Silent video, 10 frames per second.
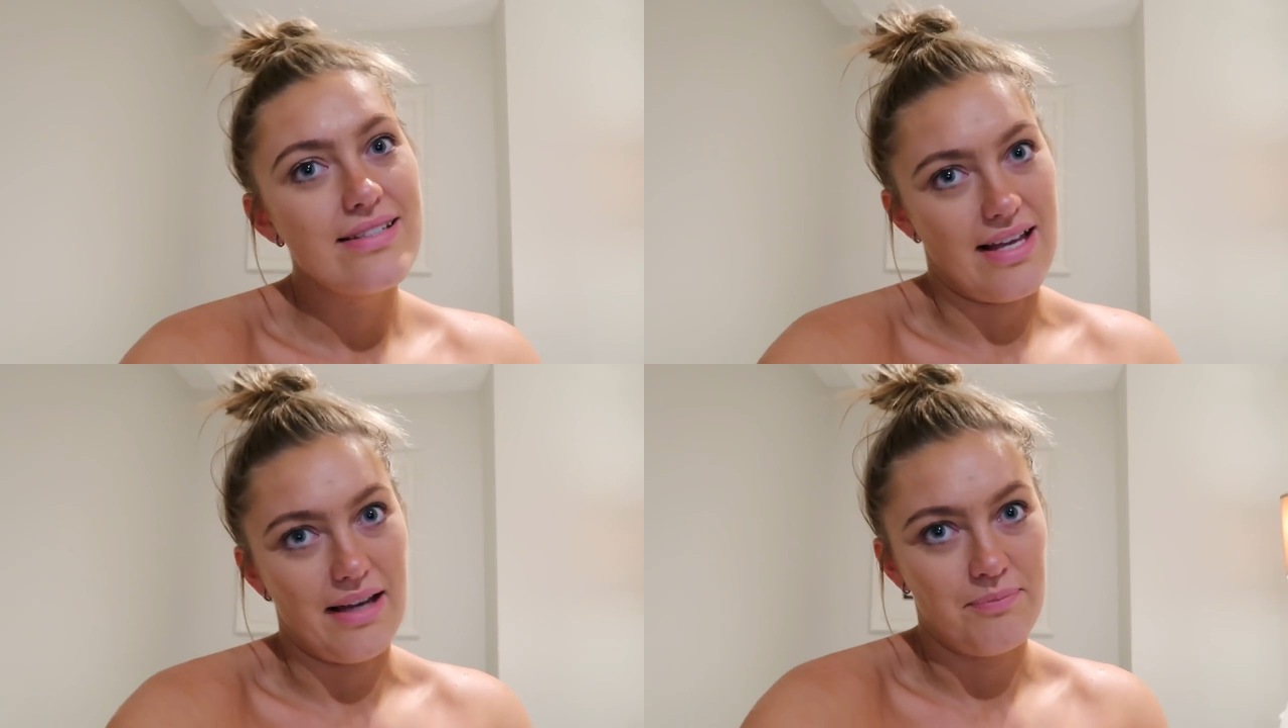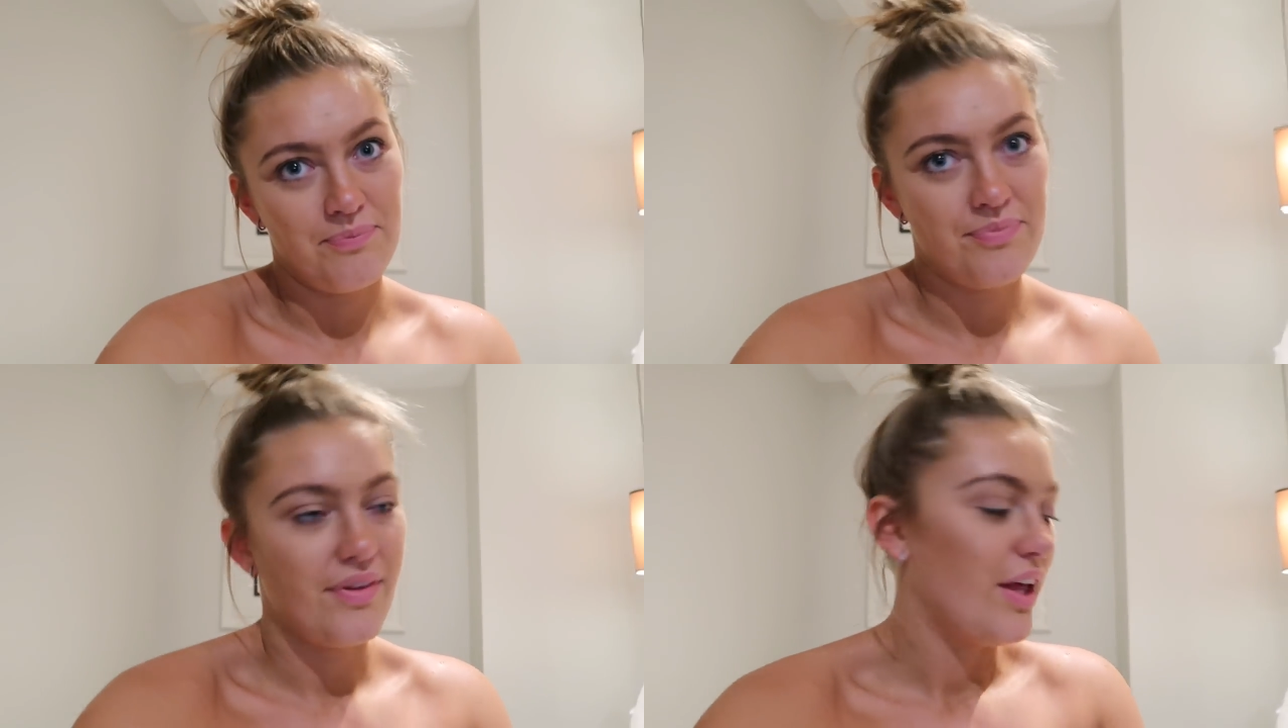Same.
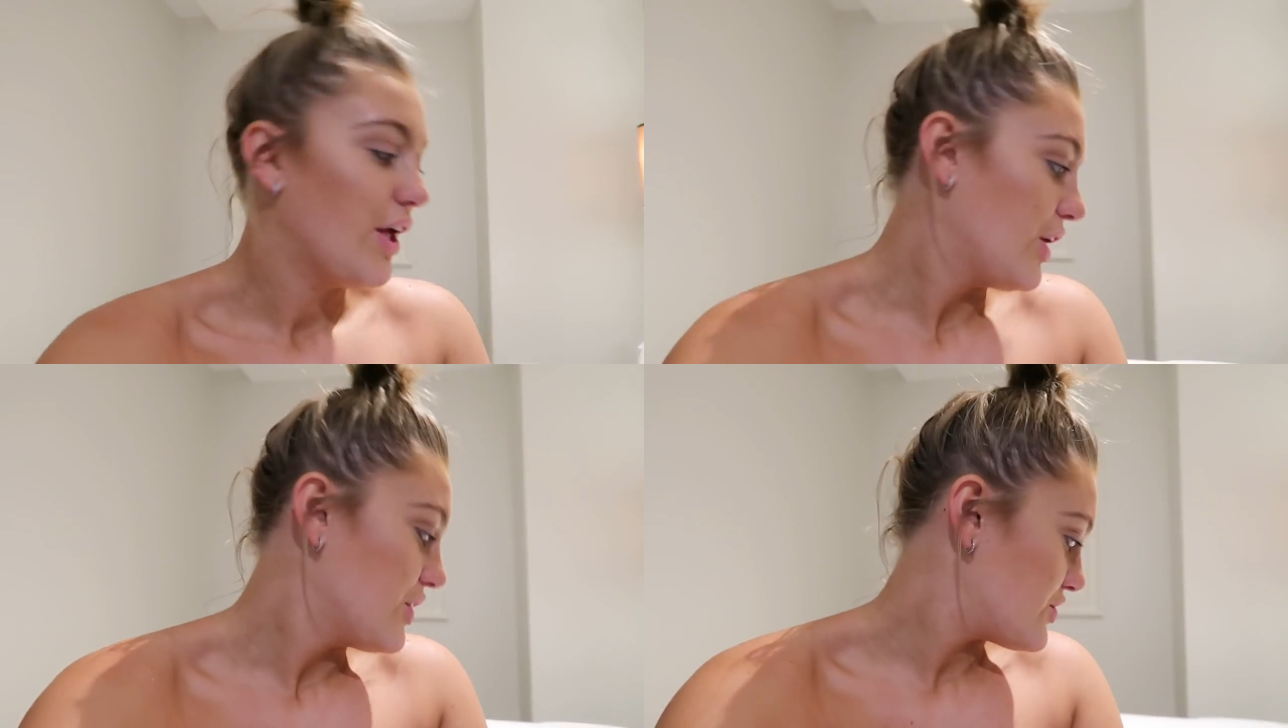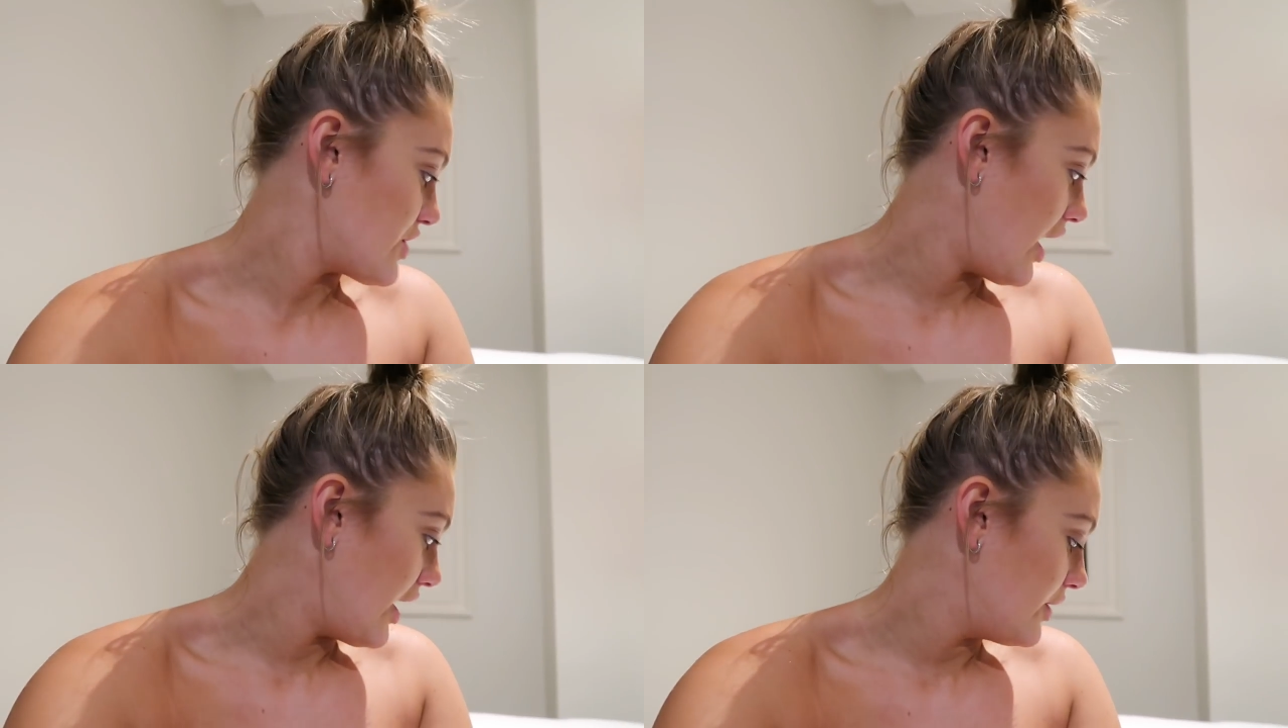
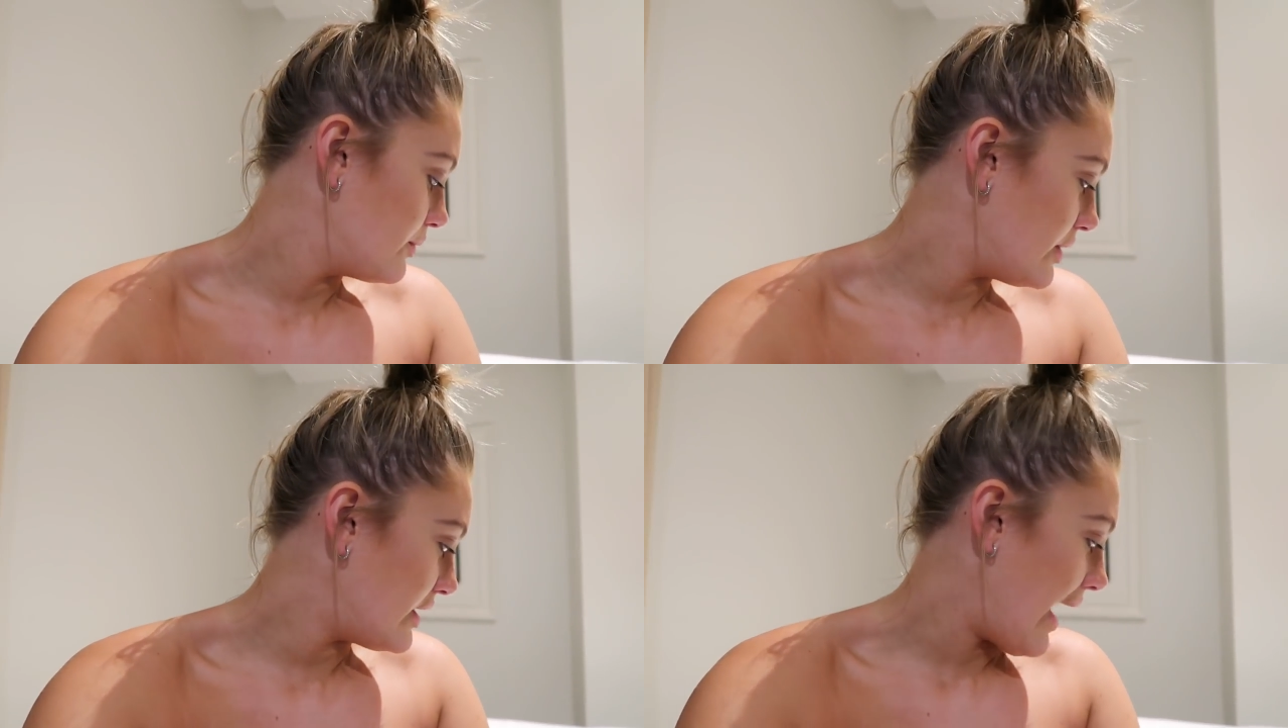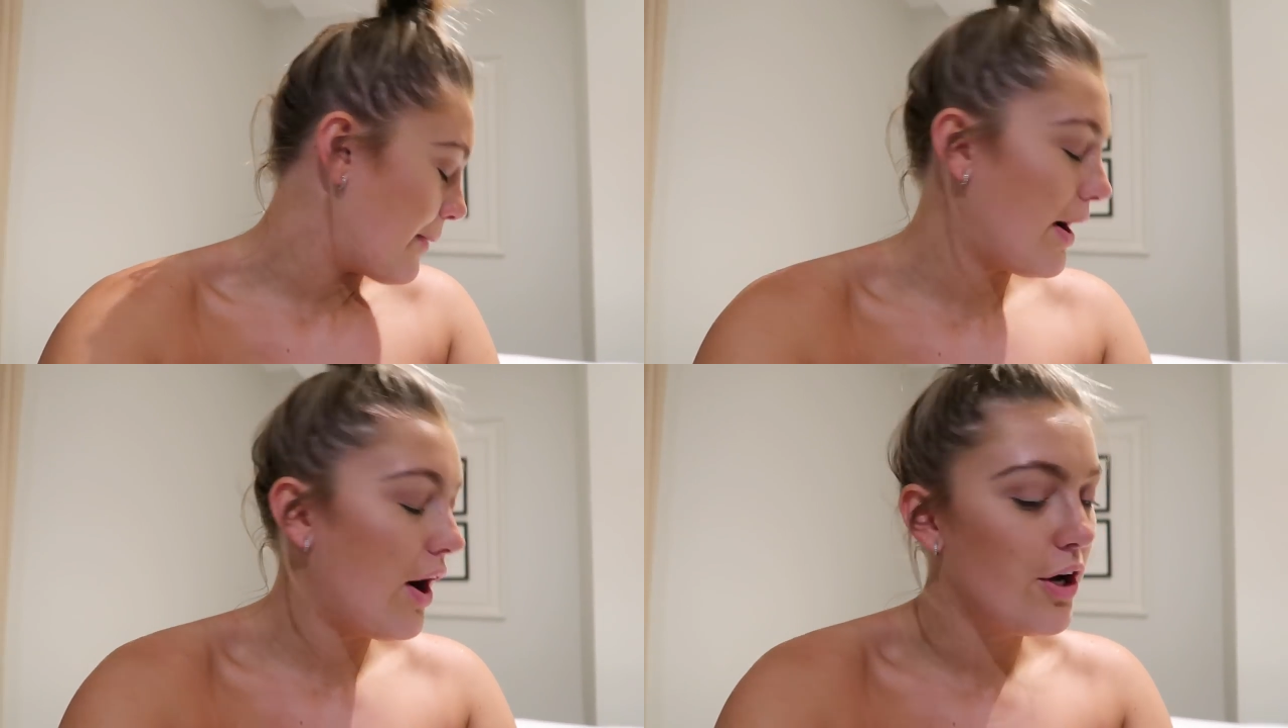So,
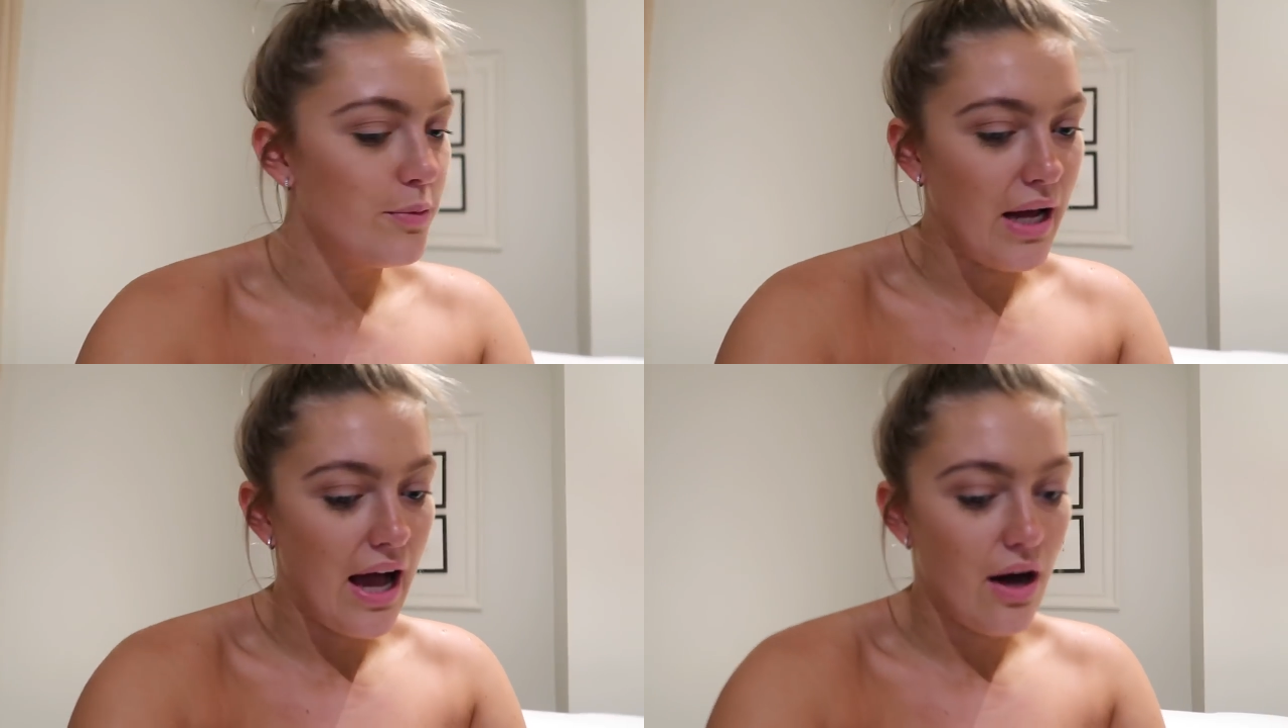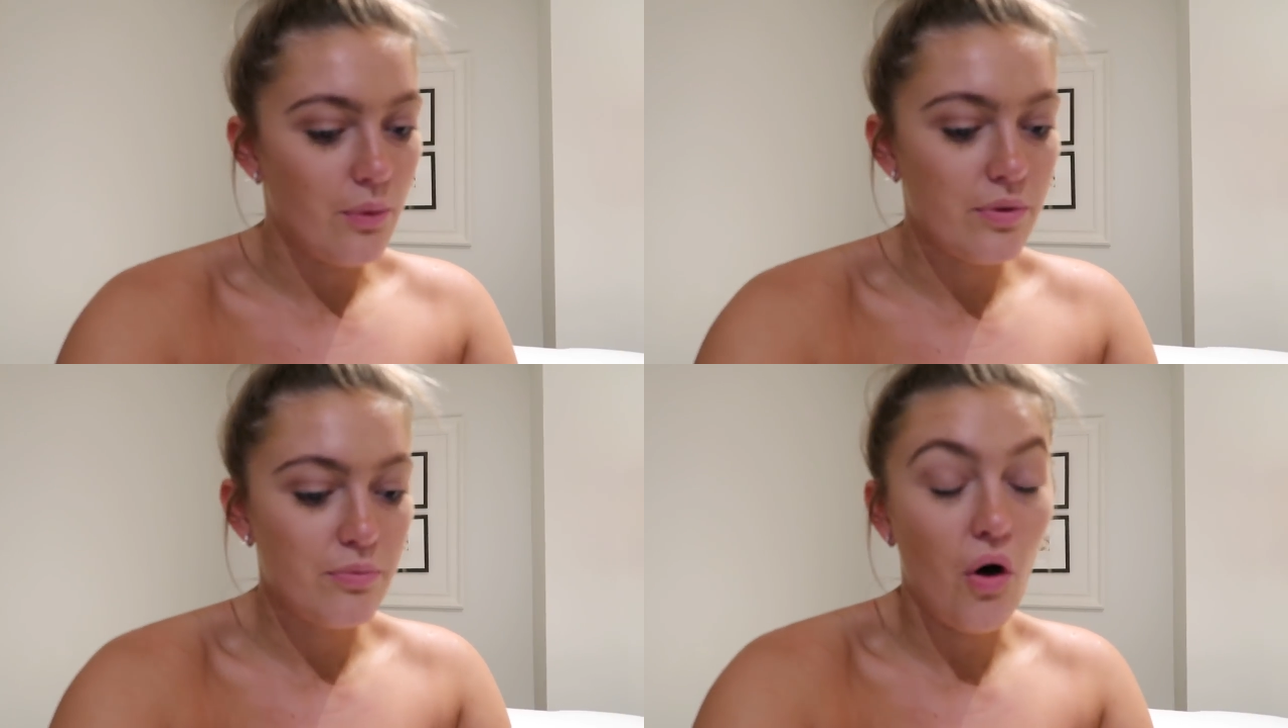yeah, we're home
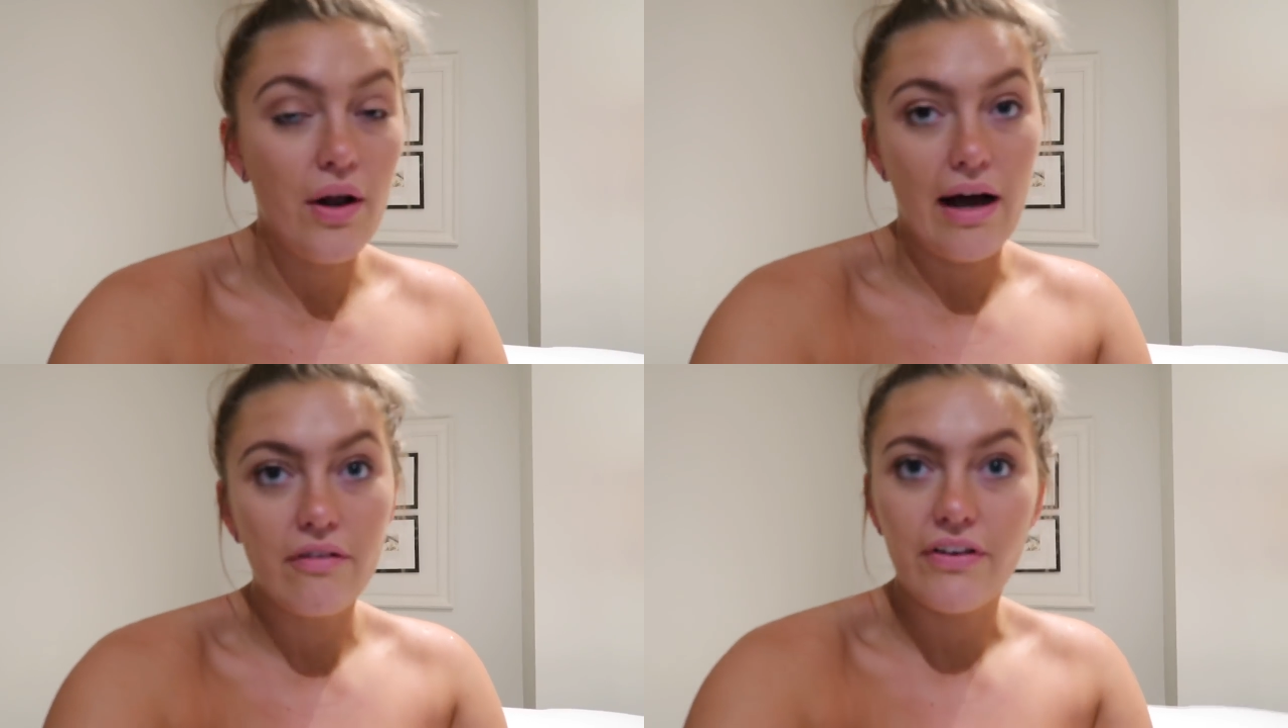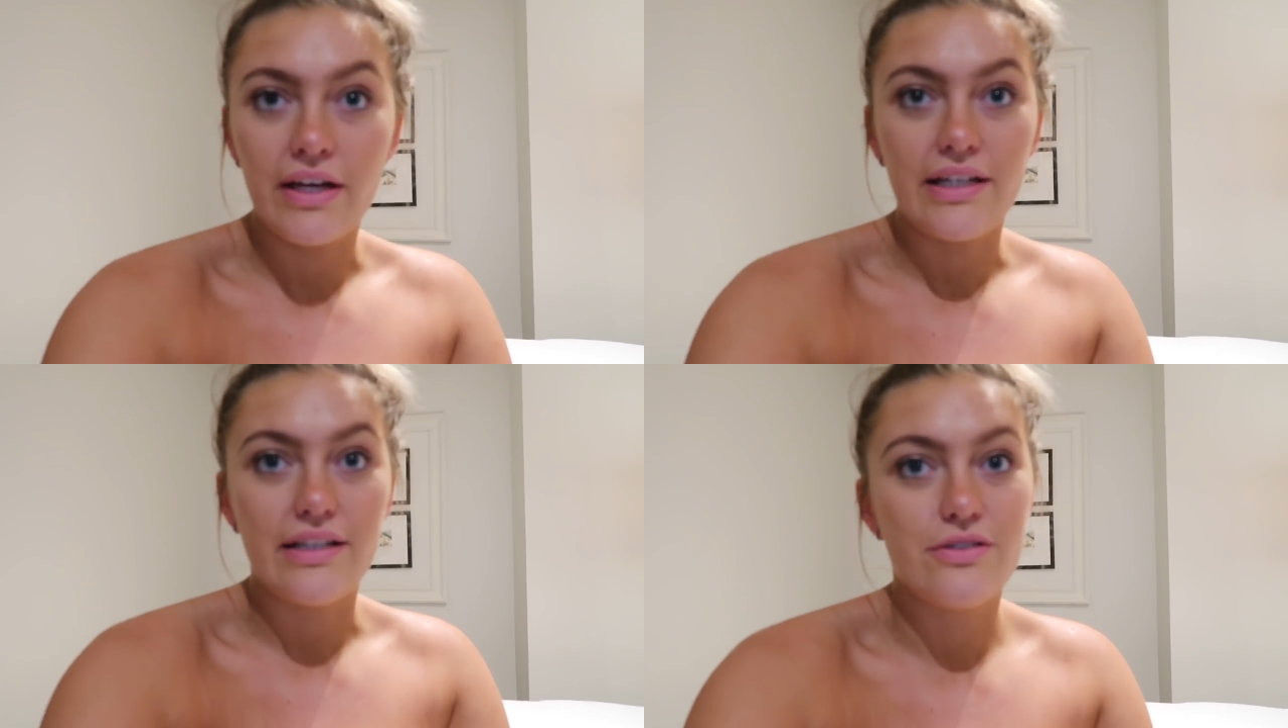now. We've got an outfit
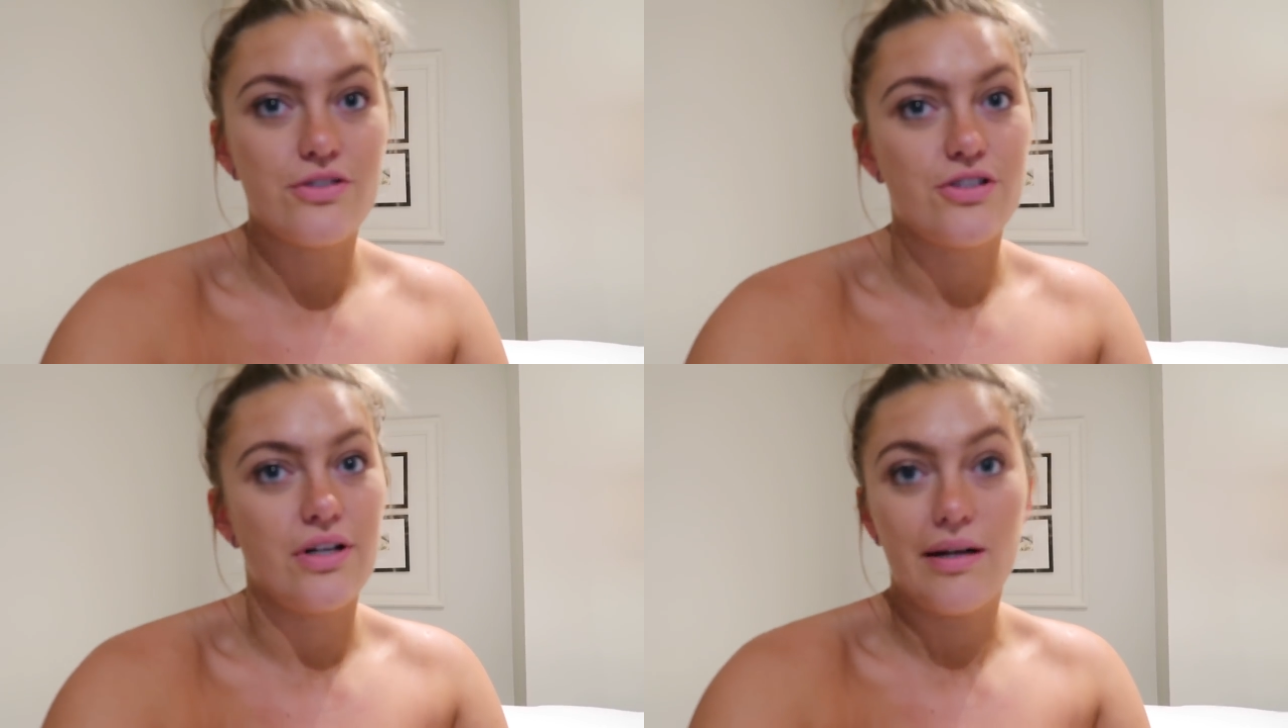each.